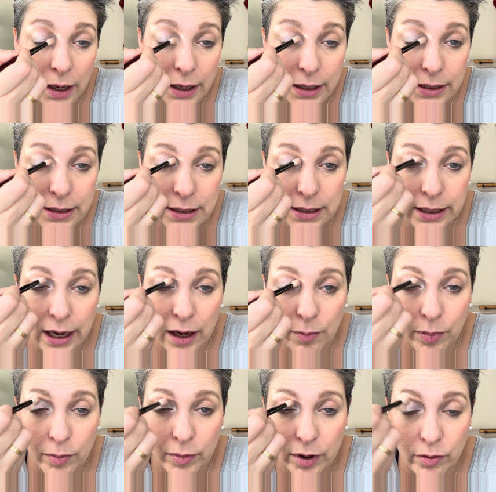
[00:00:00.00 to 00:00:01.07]
It's
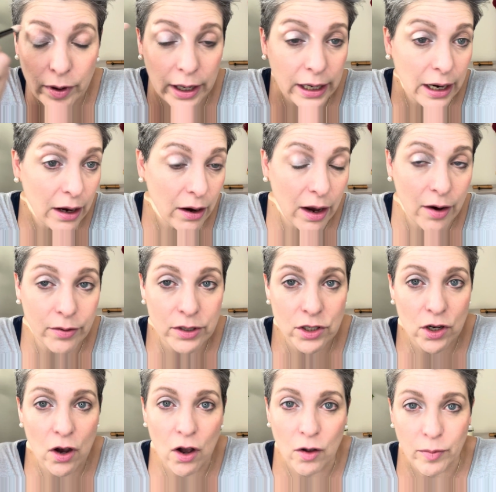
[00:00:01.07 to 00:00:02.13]
escaping me right now how it's
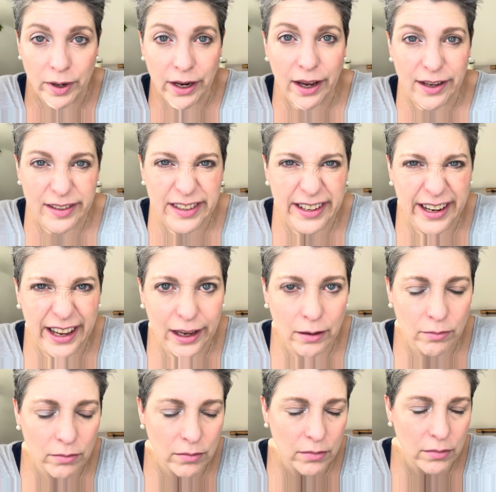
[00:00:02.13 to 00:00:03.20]
called, but it has a
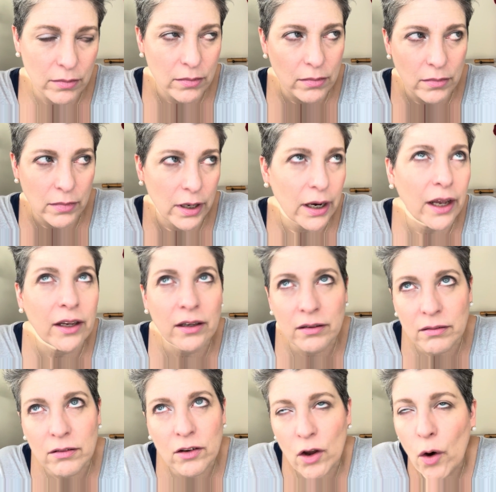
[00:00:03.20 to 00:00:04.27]
name. And I
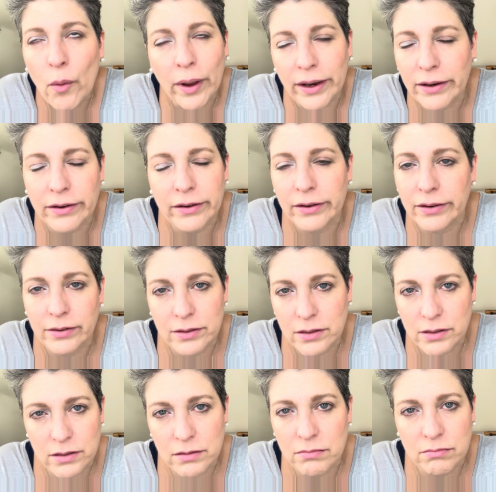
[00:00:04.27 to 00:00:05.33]
know it. It's
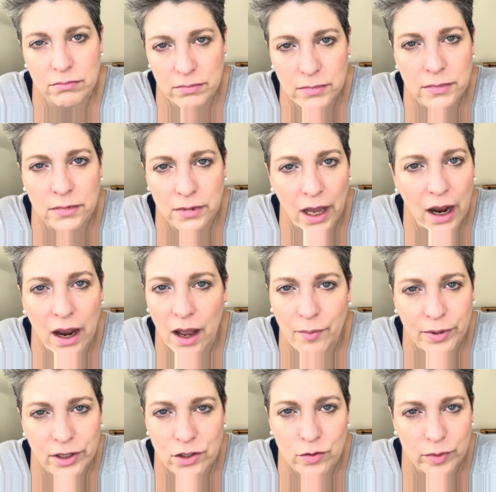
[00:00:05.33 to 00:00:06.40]
just not
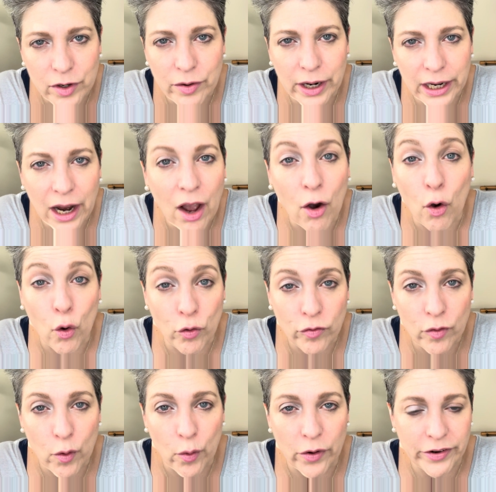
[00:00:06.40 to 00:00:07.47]
coming to me right now,
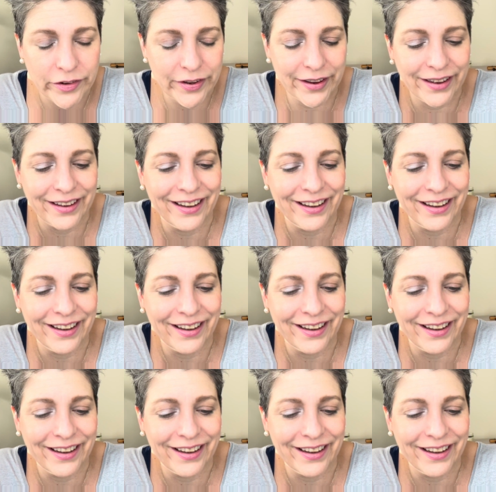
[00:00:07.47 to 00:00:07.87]
of course.